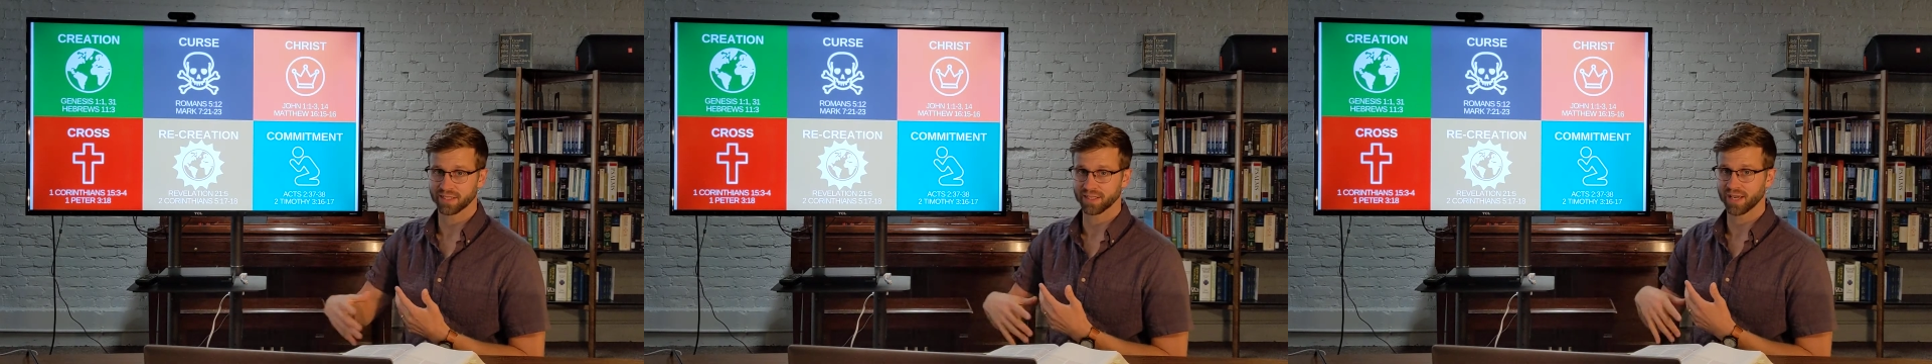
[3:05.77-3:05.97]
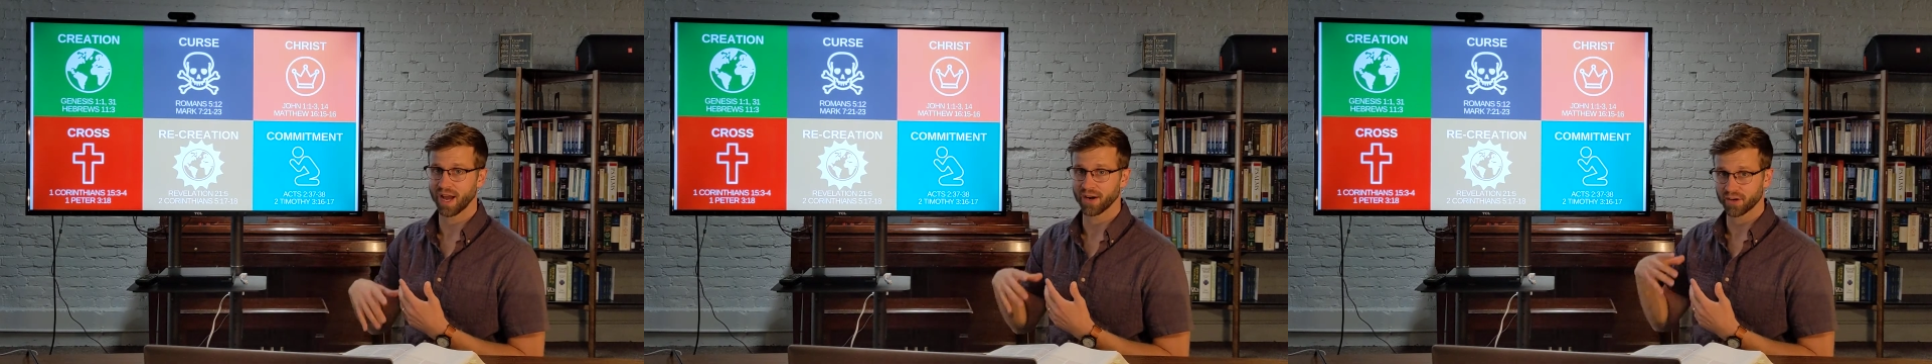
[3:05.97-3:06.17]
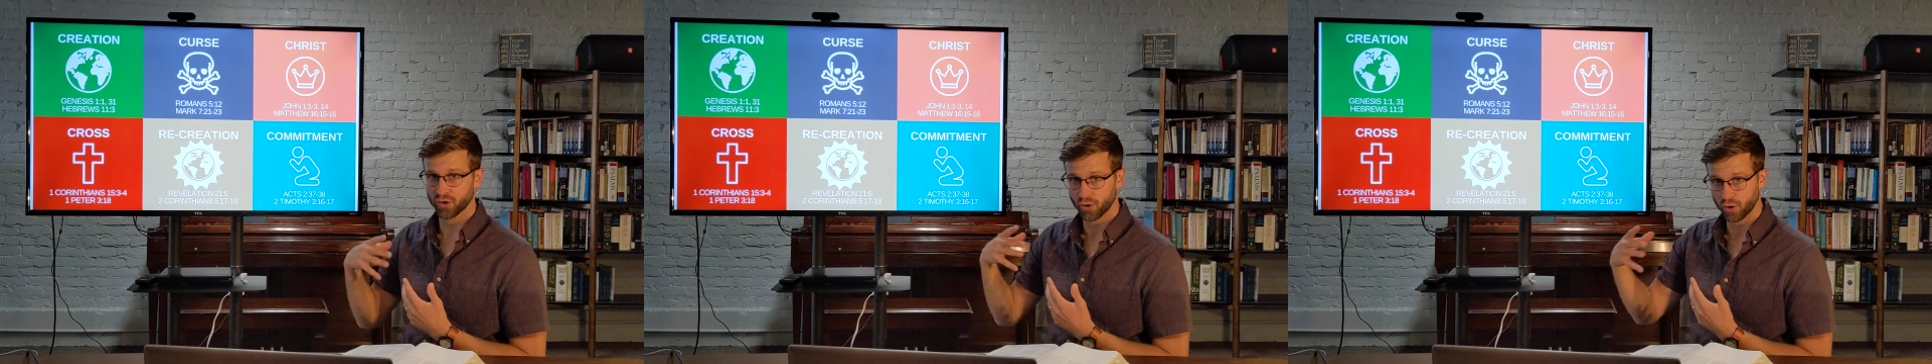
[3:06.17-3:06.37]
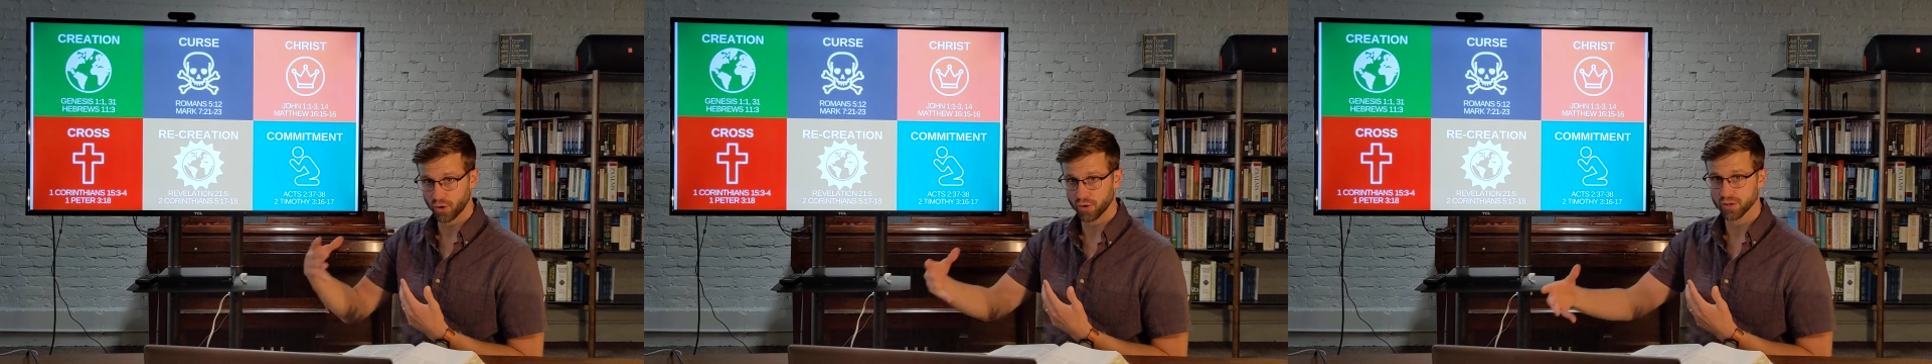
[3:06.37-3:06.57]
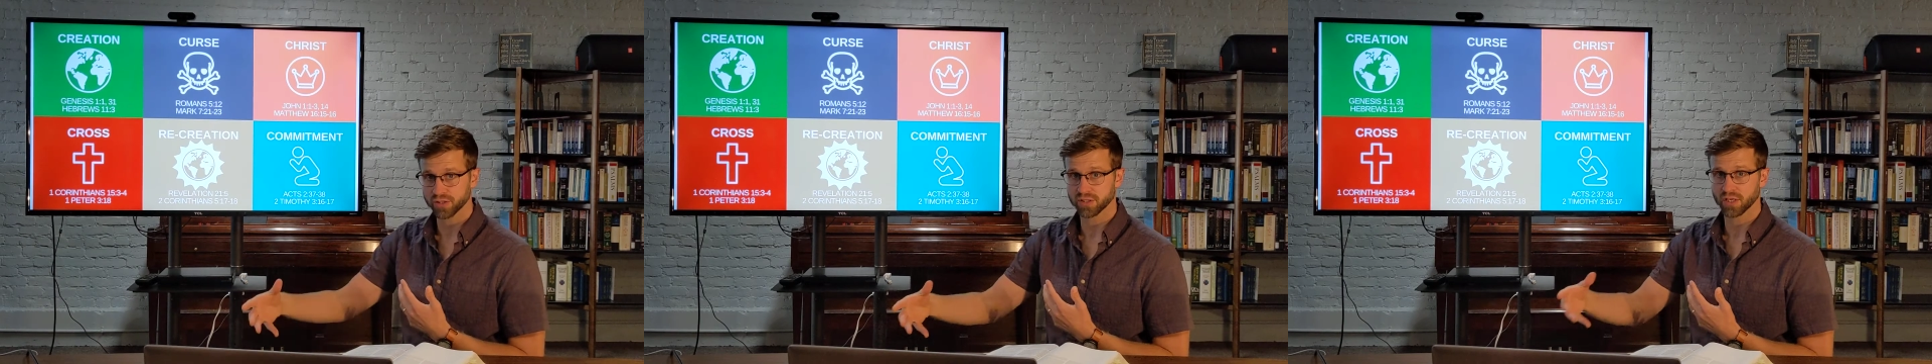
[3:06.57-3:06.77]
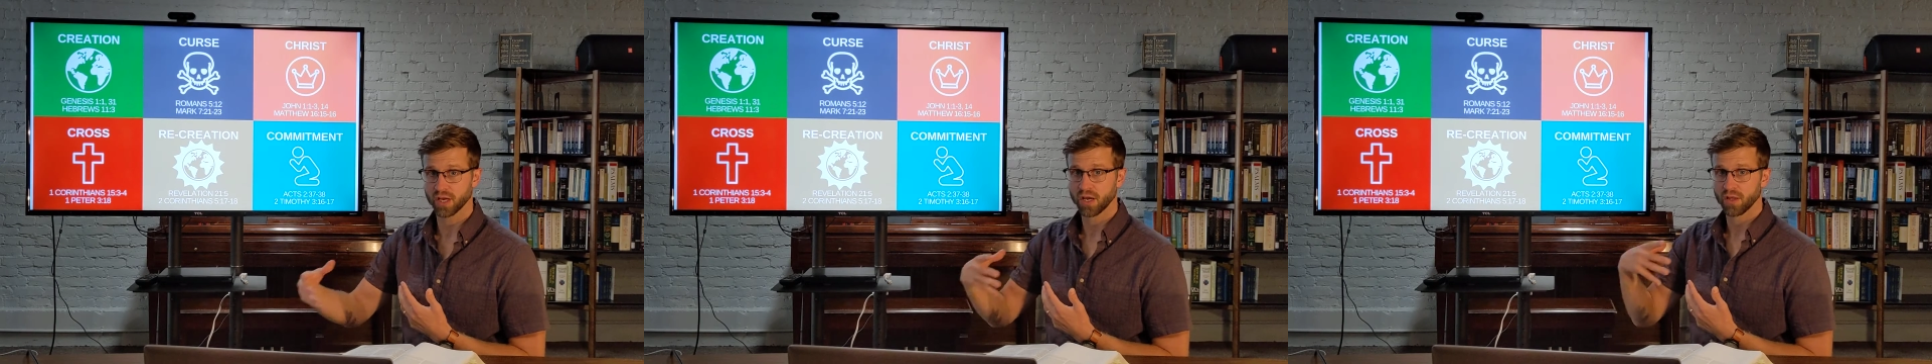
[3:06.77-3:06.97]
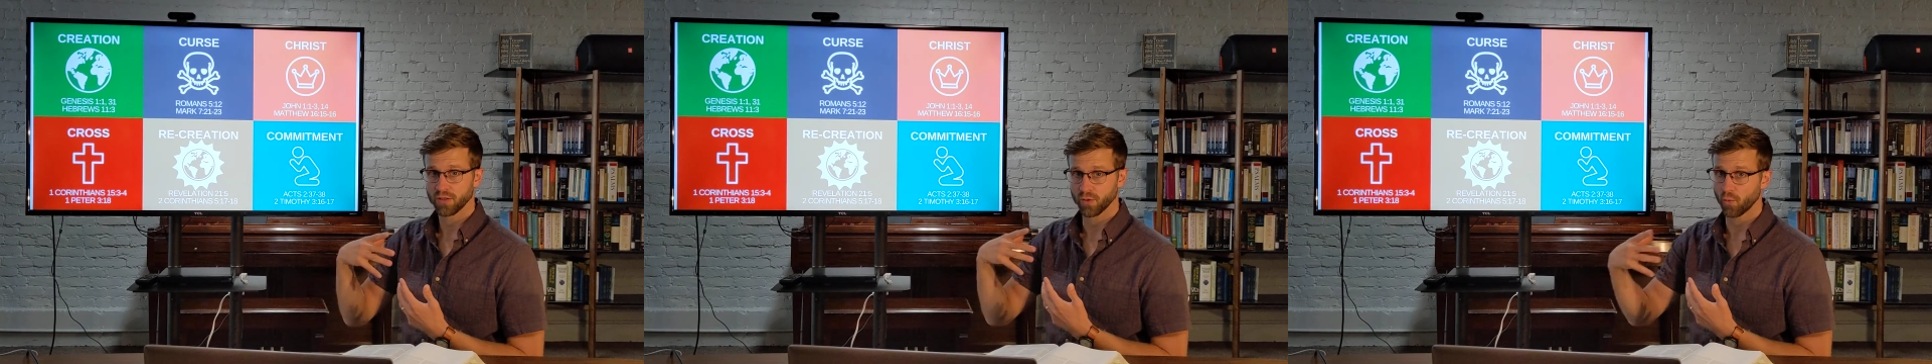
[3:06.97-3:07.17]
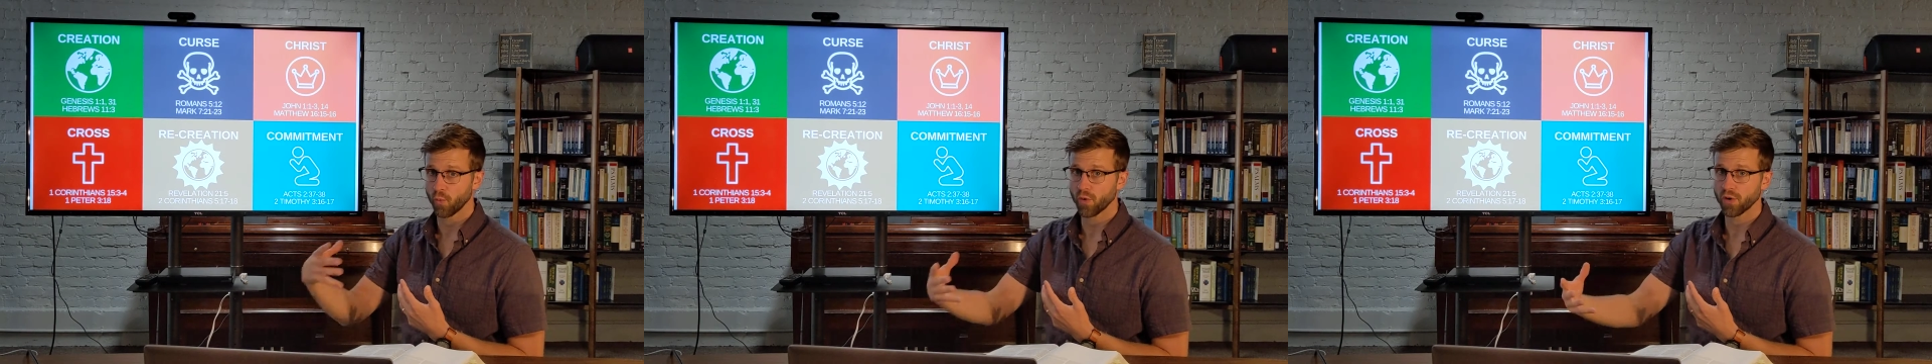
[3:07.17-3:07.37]
and God cursed
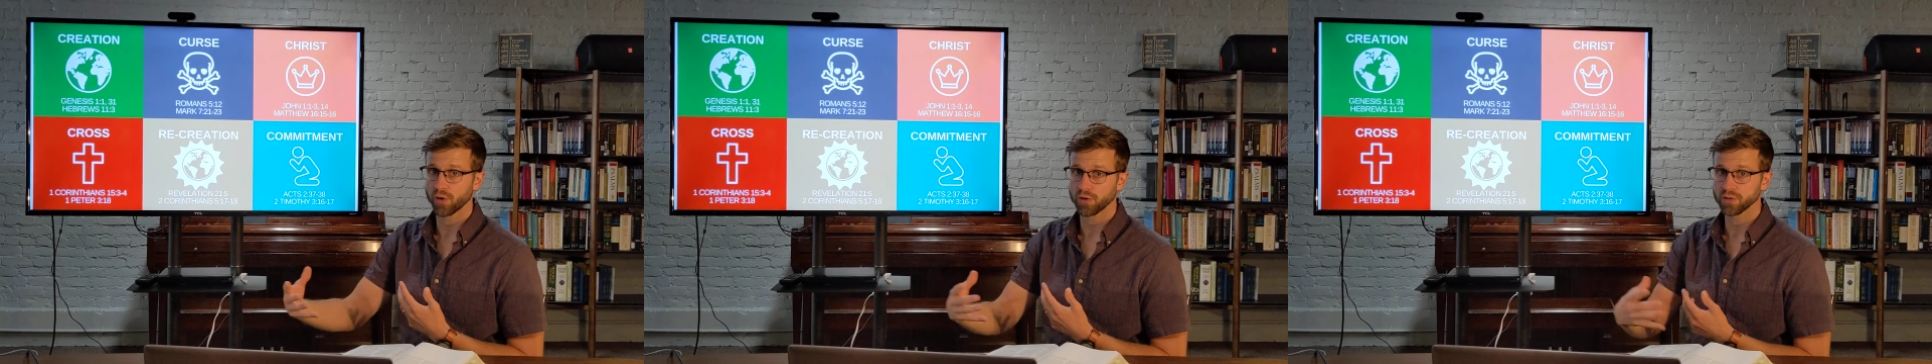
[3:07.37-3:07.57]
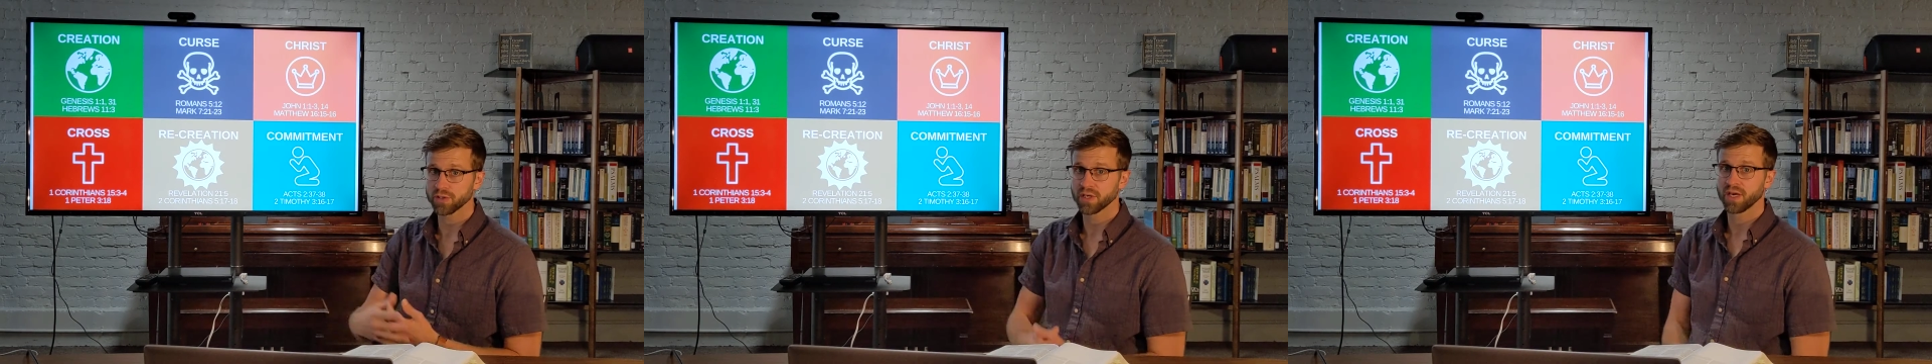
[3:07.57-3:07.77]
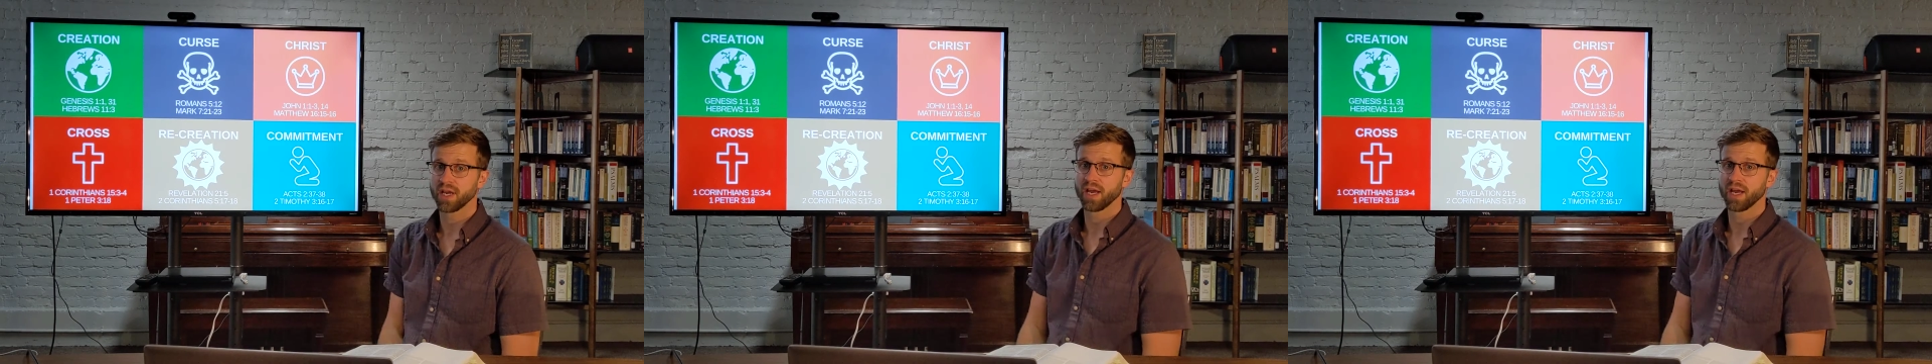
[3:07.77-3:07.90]
the world,